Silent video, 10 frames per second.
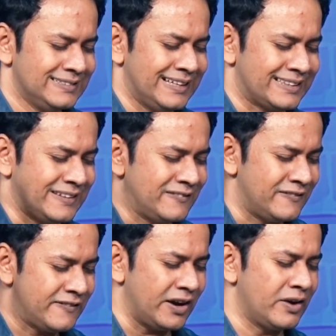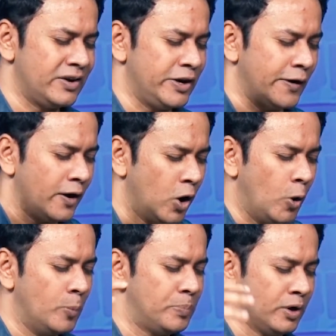that the very
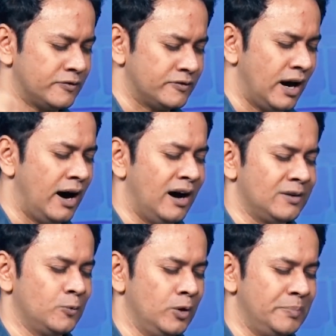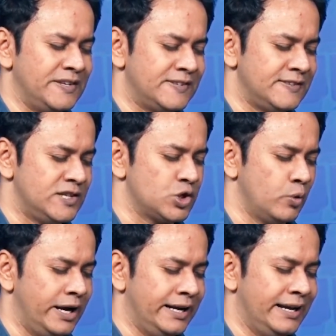hope of God will be
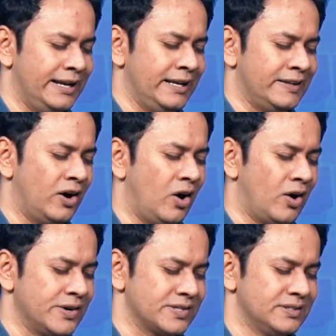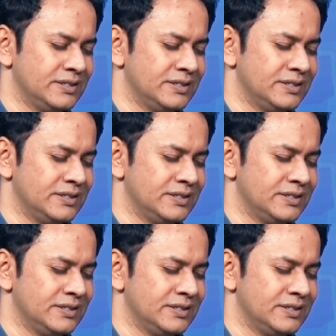situated in the heart